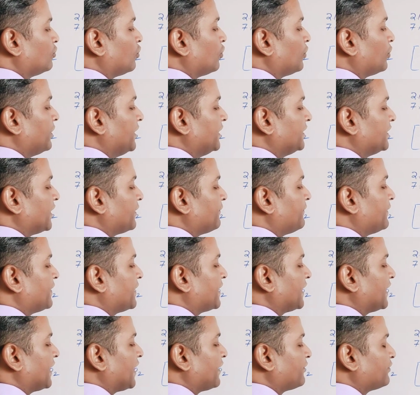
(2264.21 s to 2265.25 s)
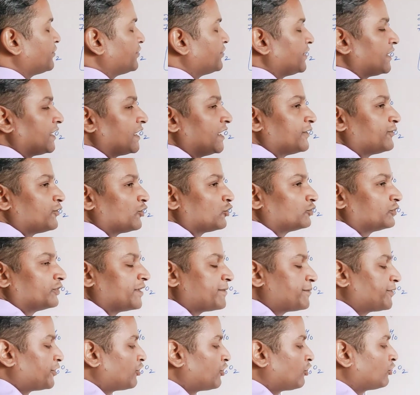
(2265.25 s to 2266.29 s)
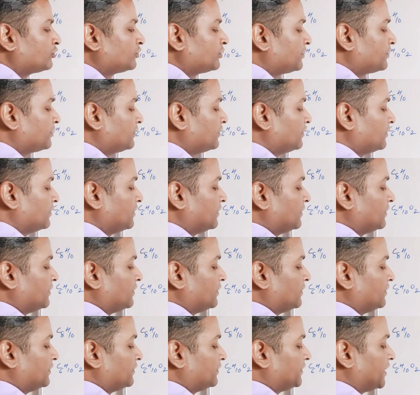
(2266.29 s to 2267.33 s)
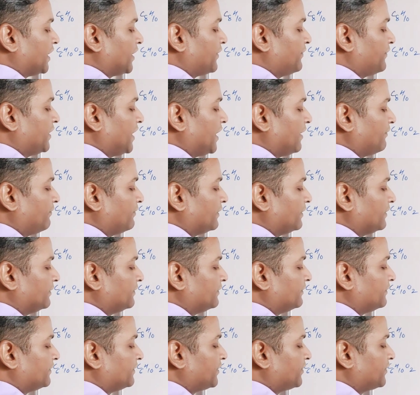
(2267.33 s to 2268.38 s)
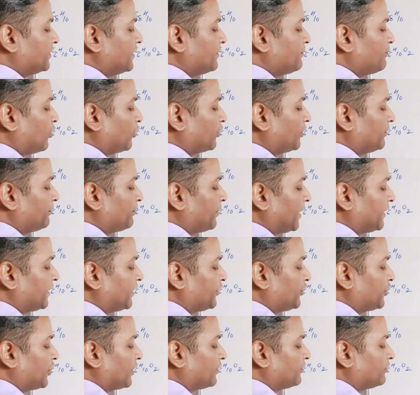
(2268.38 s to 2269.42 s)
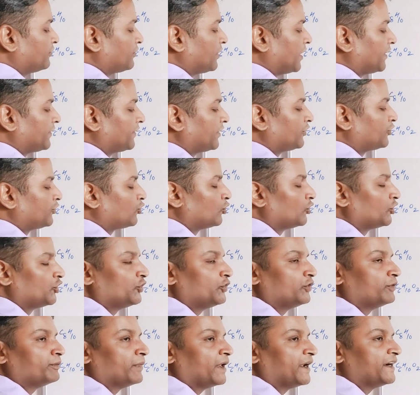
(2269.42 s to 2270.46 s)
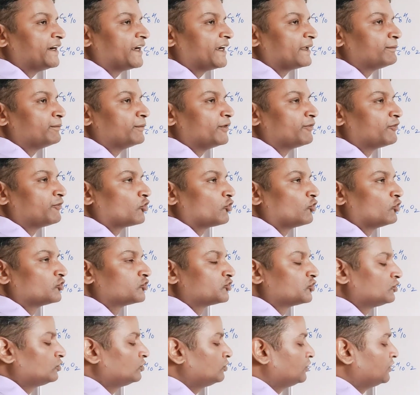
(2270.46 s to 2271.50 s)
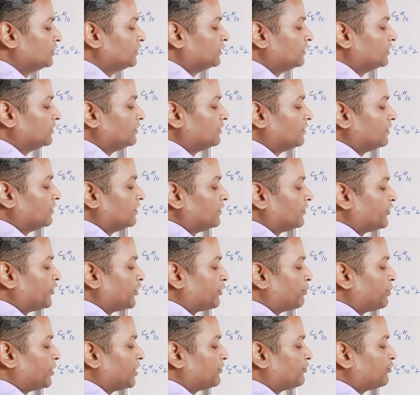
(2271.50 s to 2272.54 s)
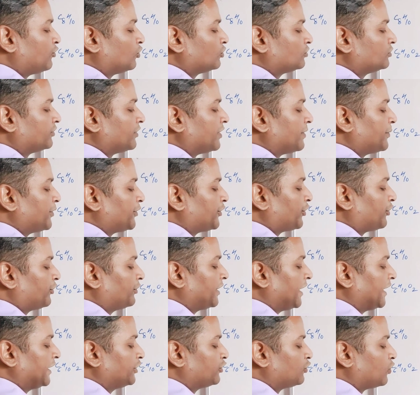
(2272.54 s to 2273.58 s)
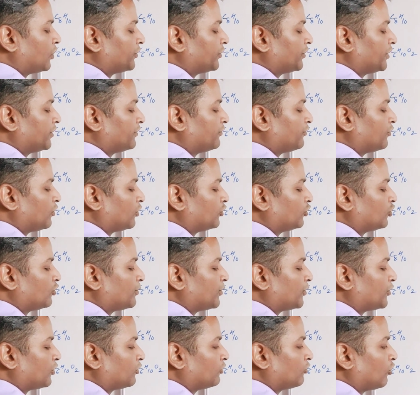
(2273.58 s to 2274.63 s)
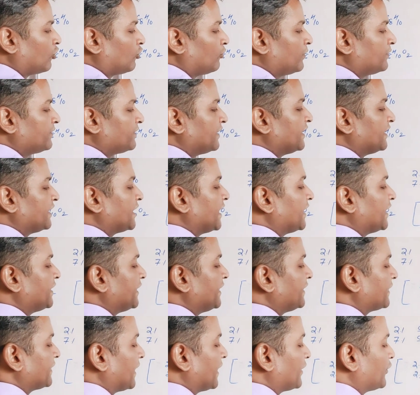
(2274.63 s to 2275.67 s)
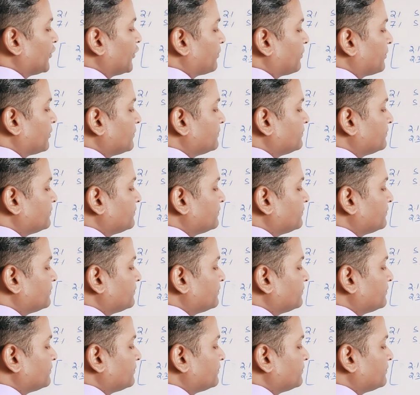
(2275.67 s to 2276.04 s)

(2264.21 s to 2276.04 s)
Only then we can have singlet for 3 protons. Then we have, this is the important pattern. You can, as I told you many times before also, triplet for 3 proton and quartet for 2 proton always indicate ethyl group.